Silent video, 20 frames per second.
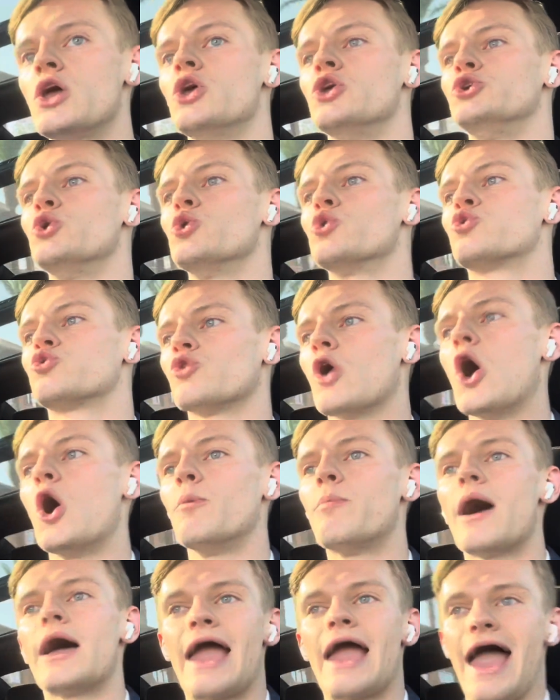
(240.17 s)
You grow
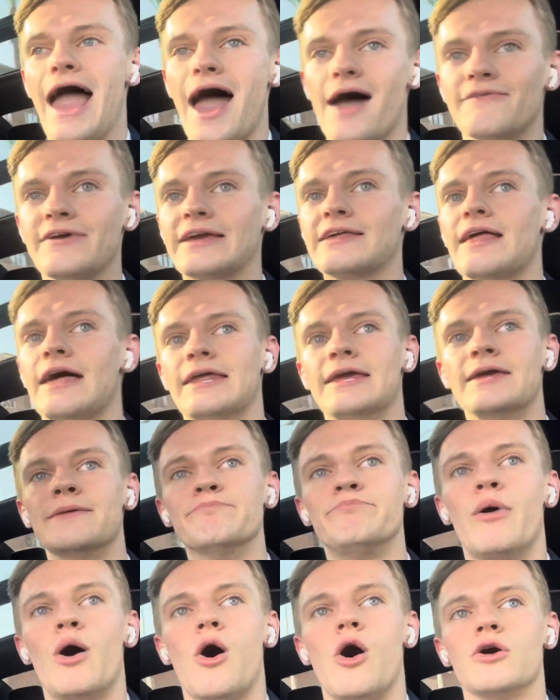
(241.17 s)
by having that
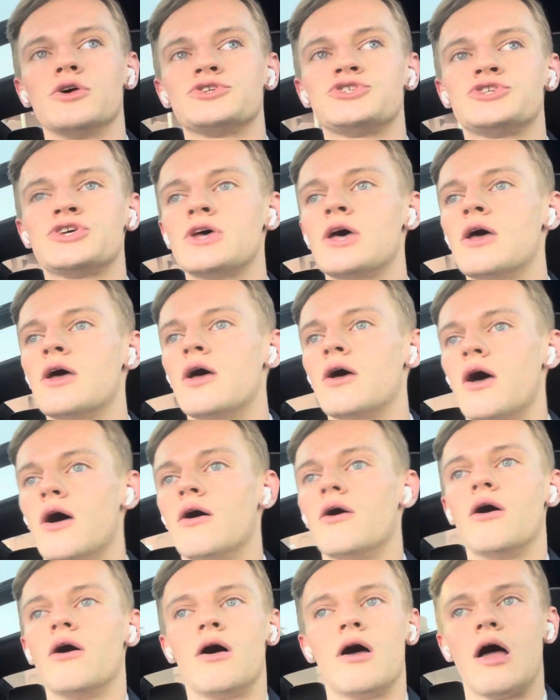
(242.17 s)
impulse
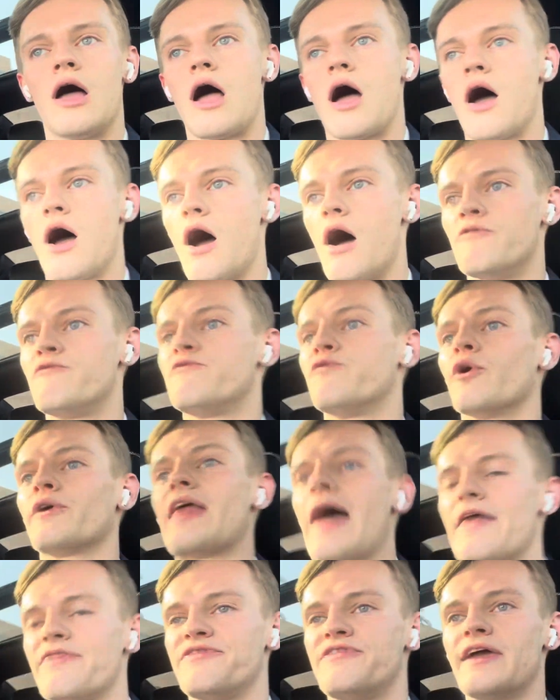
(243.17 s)
for
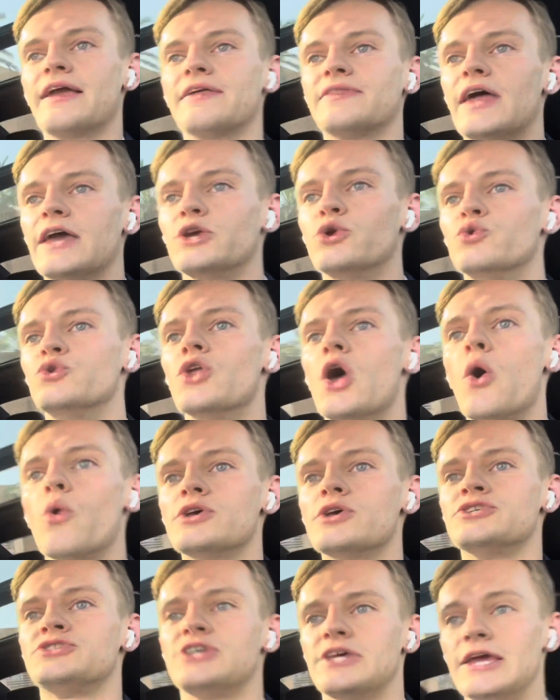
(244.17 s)
that thing that you know
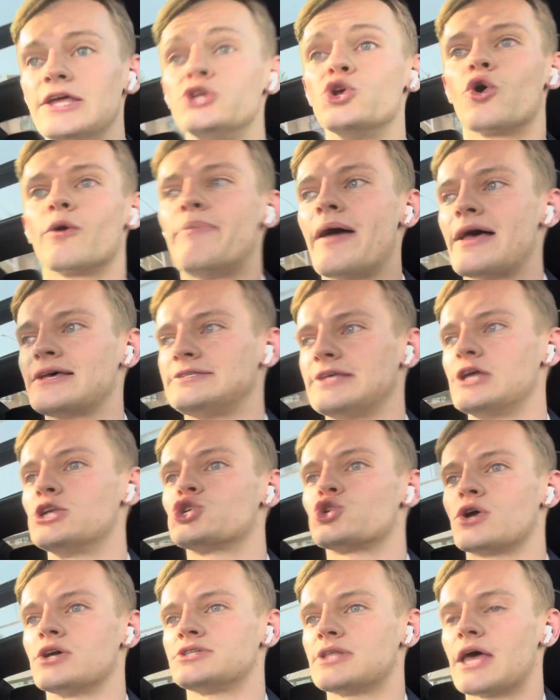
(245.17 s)
is in your best
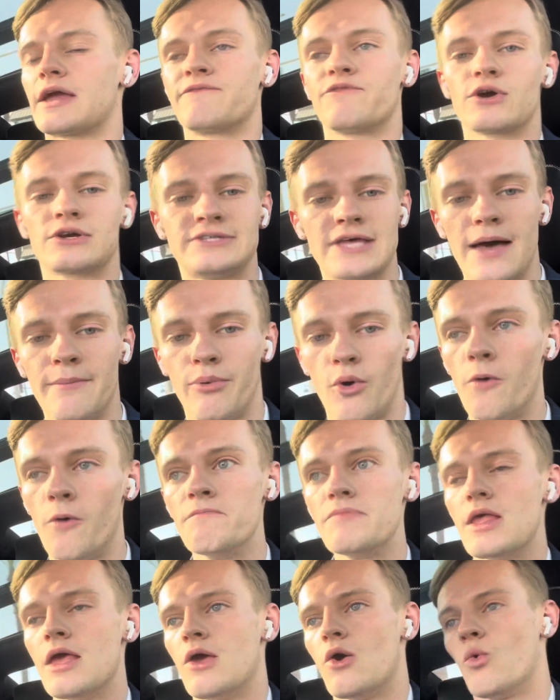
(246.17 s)
interest. Like, for example,
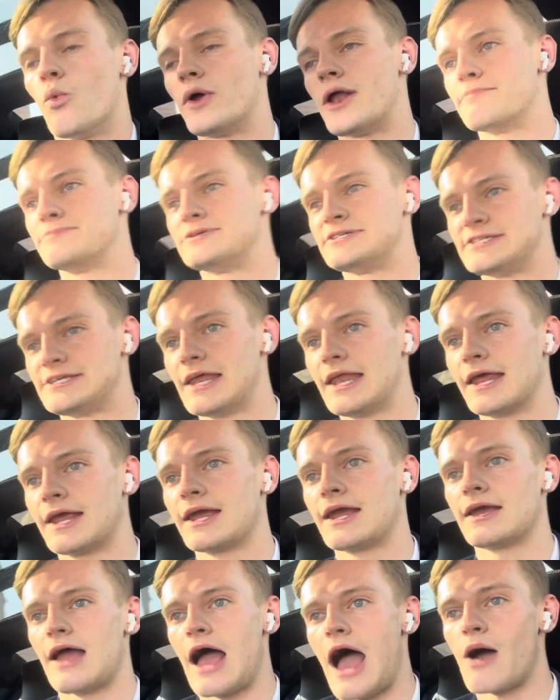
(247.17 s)
when I was
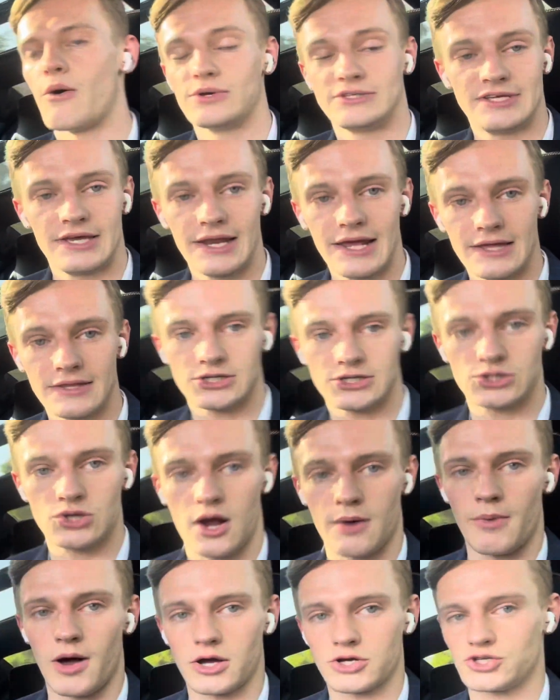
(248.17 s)
sitting in the
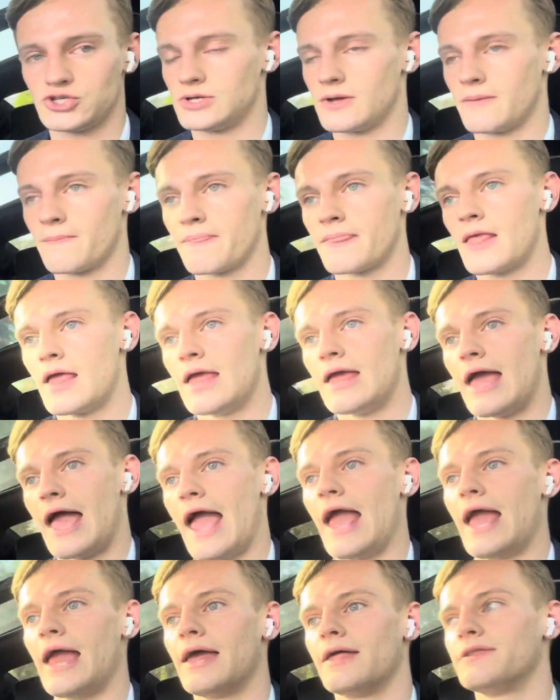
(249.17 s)
Starbucks,
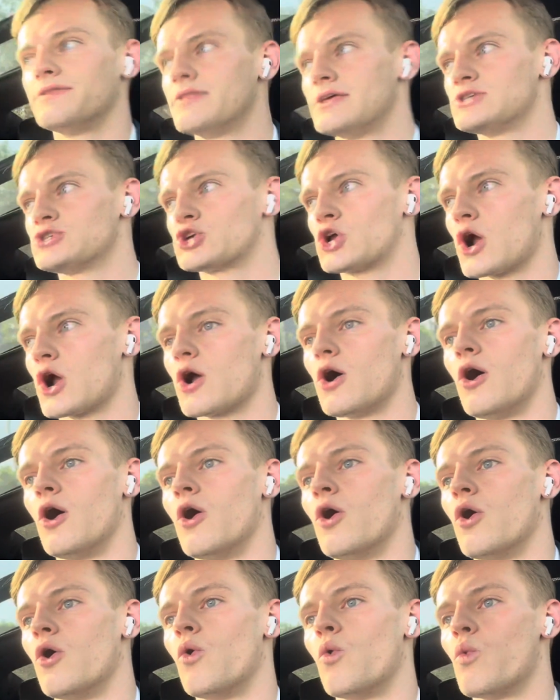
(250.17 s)
and this
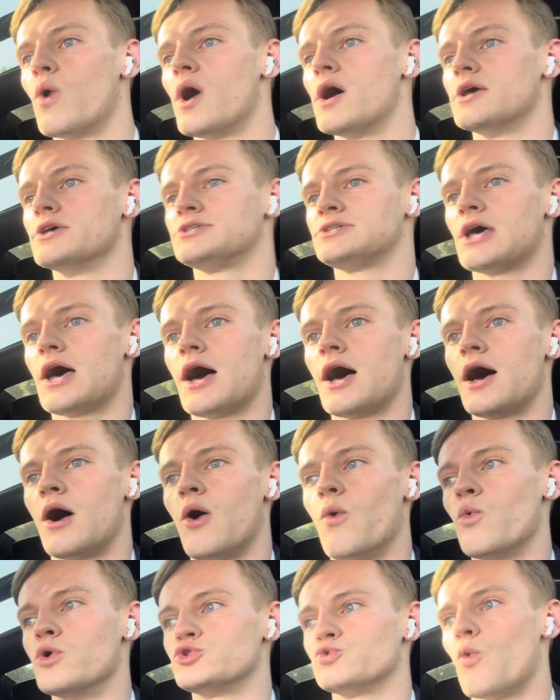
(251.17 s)
girl
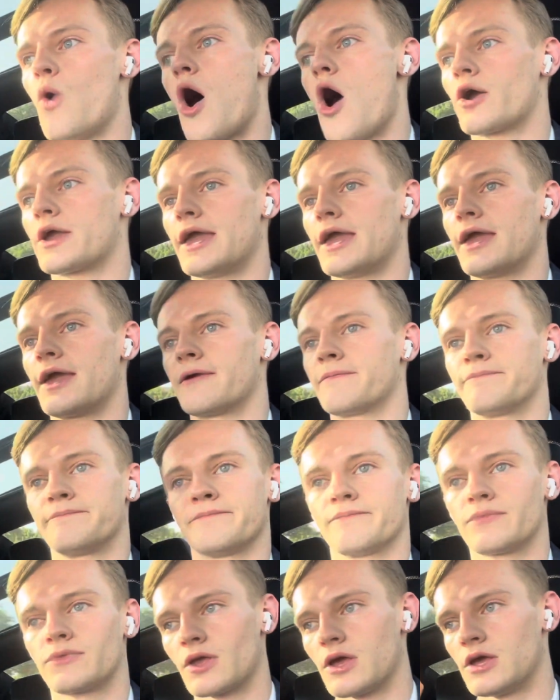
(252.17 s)
was
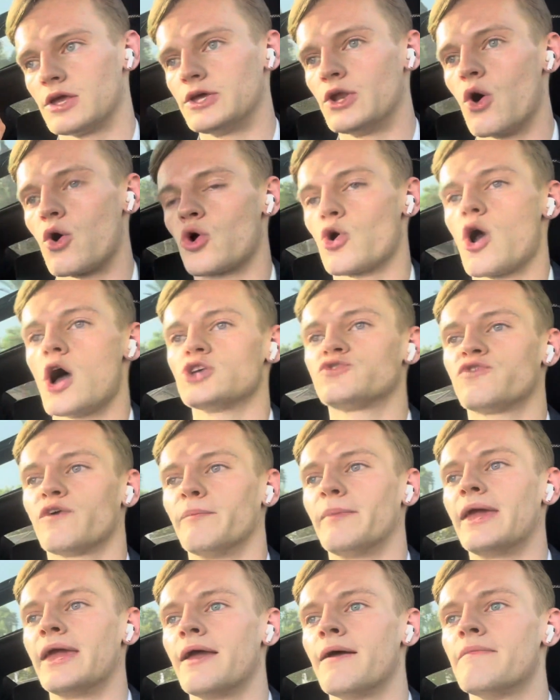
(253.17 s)
walking, you know, across from
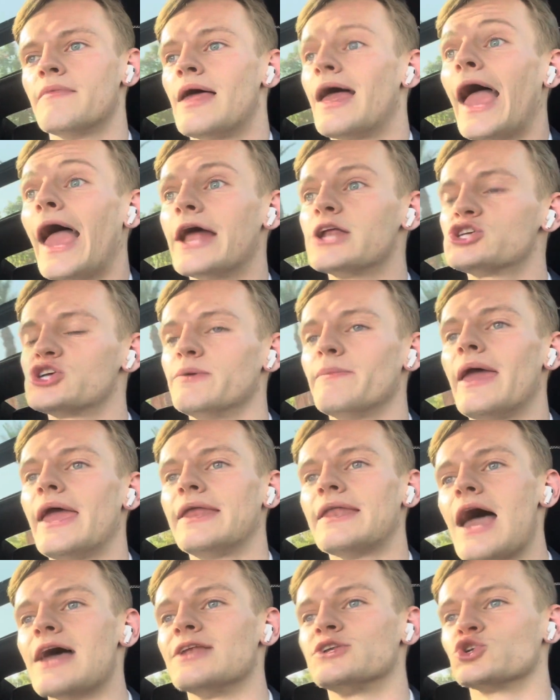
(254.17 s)
me, and she
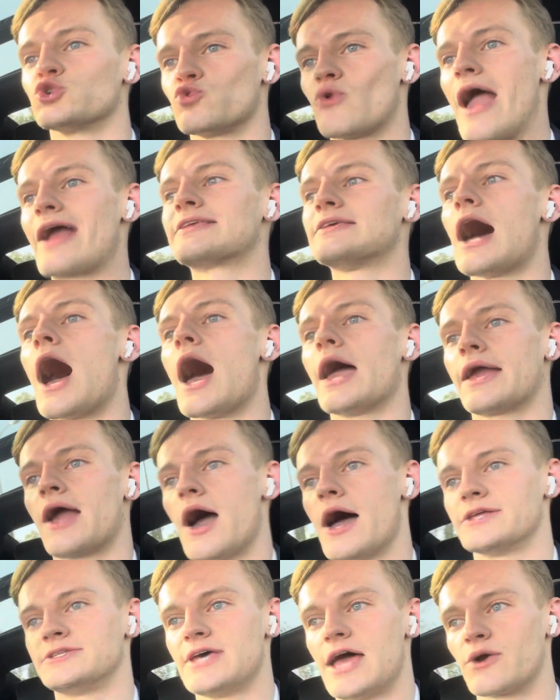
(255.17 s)
made direct eye
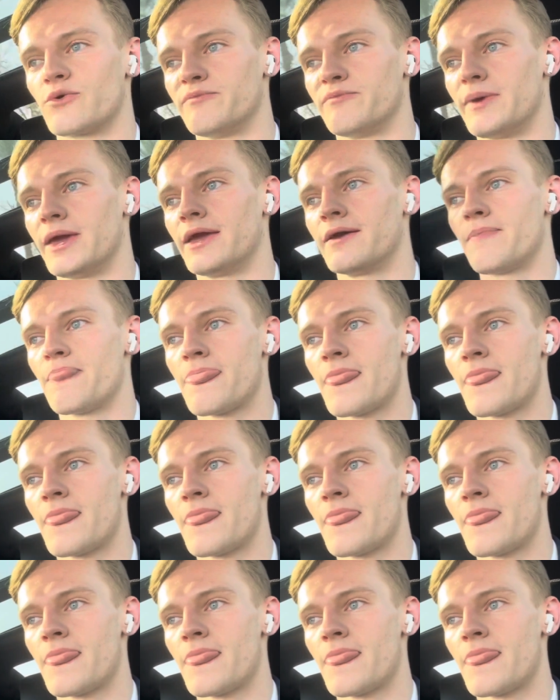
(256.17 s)
contact with me.